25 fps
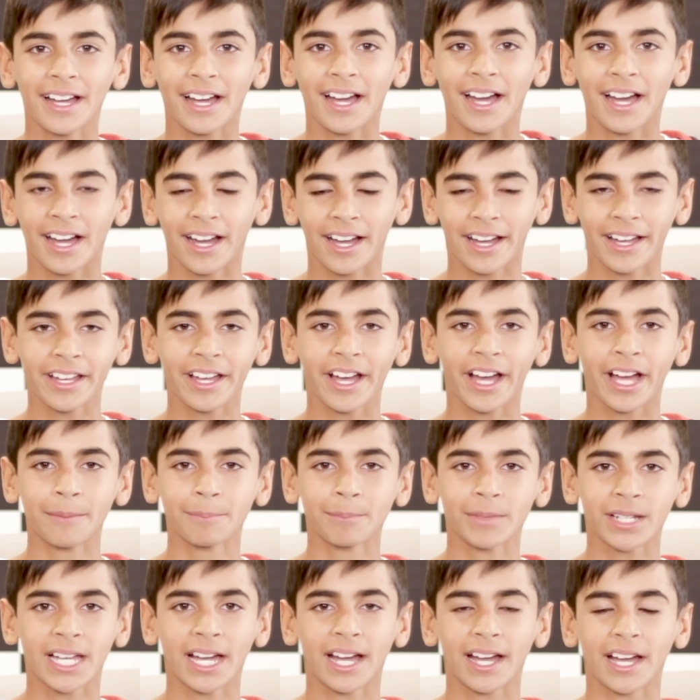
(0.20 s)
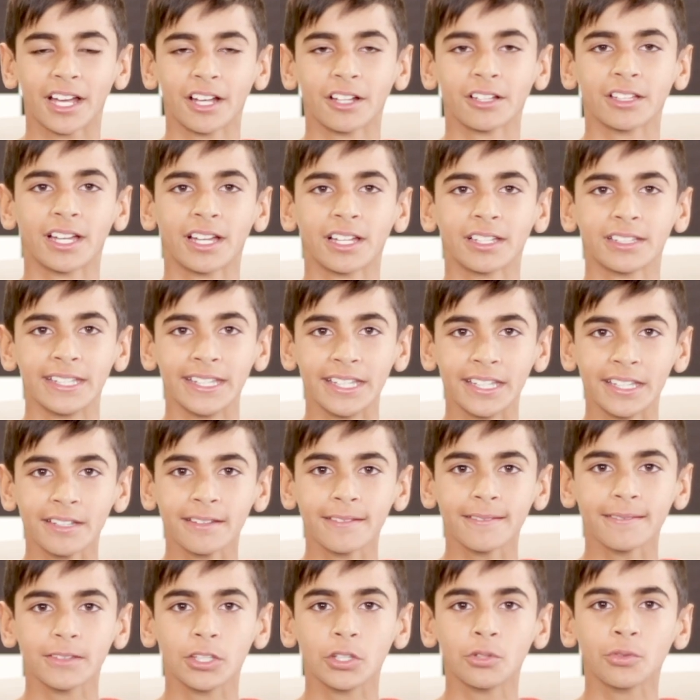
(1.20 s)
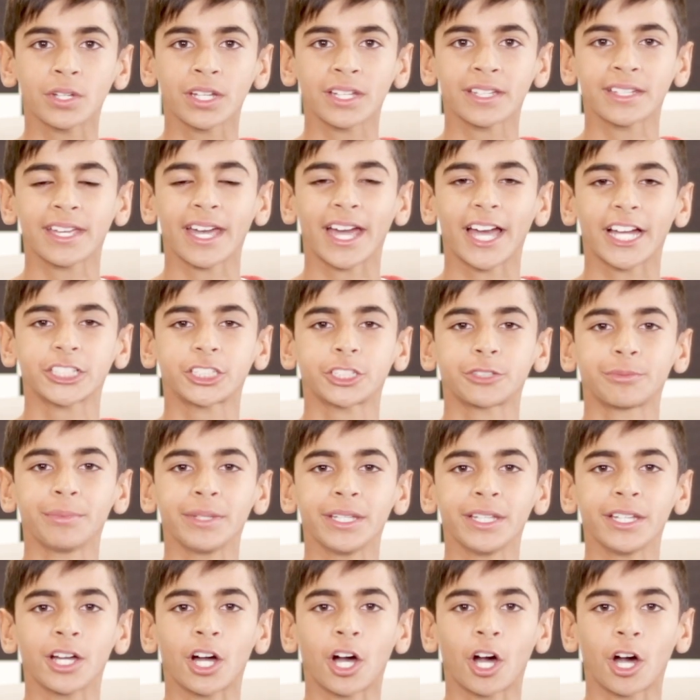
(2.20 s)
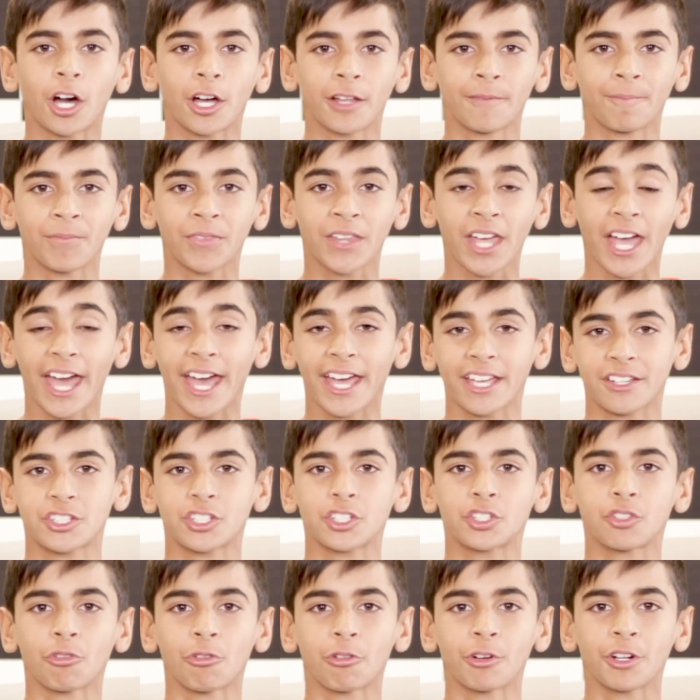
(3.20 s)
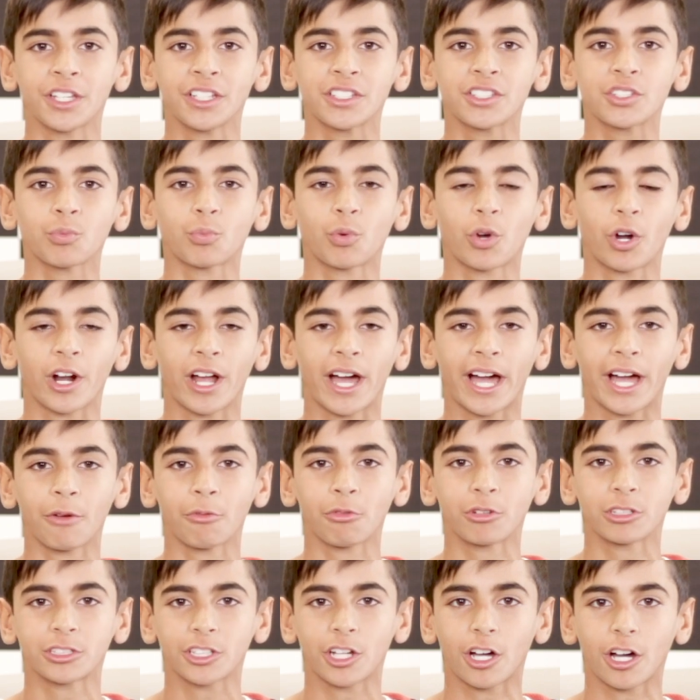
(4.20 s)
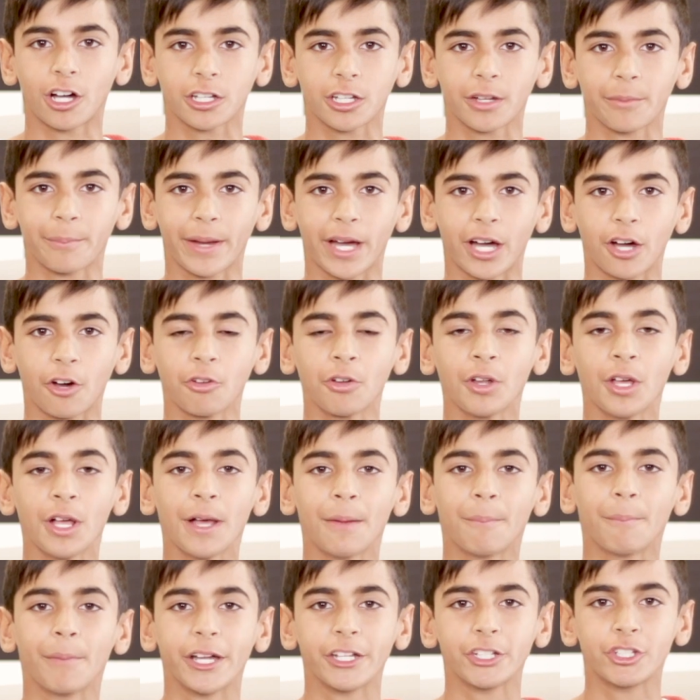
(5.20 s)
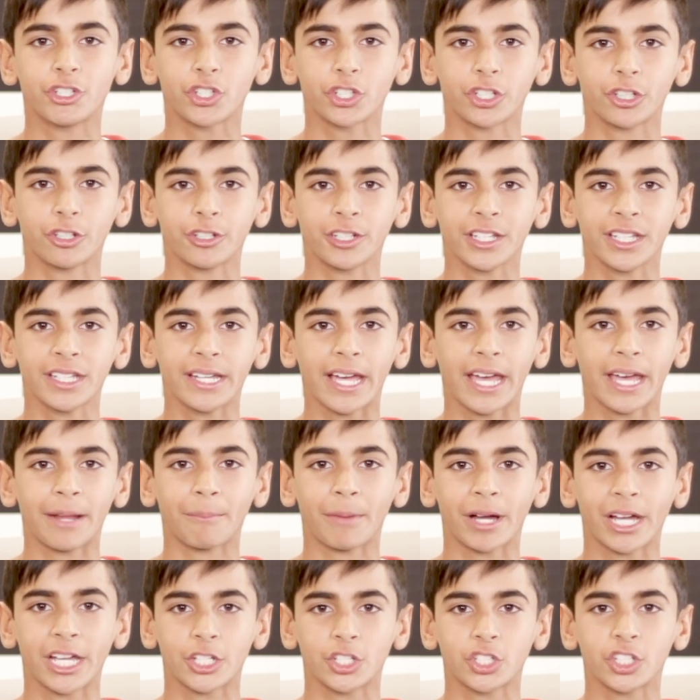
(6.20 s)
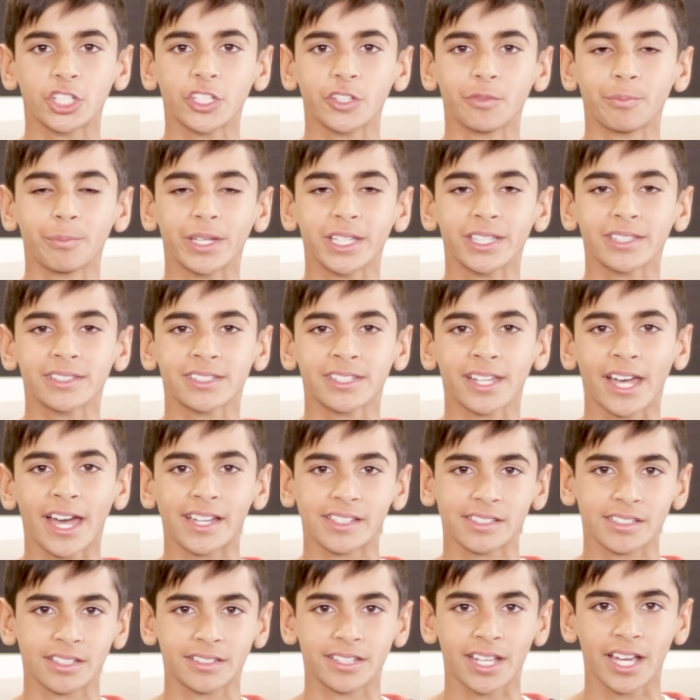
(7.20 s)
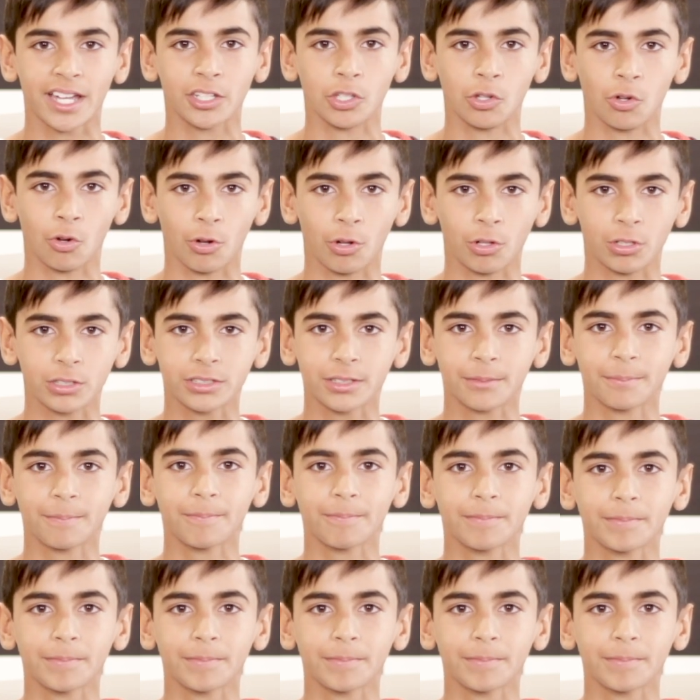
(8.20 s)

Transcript: Hi, I'm Mikaeel Ali. You can catch me on the S Stories where I will talk about my journey and my achievements as a 10 year old.